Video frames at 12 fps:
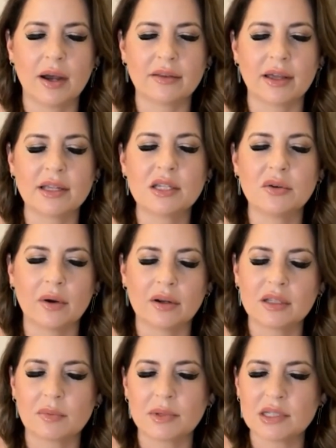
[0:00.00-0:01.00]
unless you are
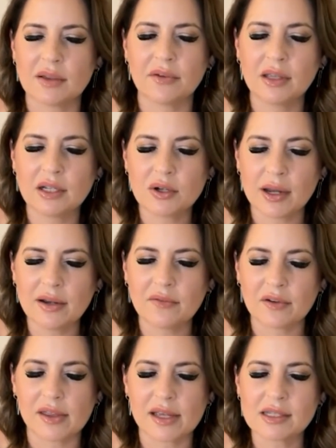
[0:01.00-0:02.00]
specifically trained
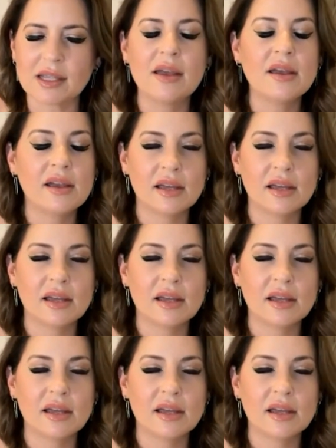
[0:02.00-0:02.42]
for this,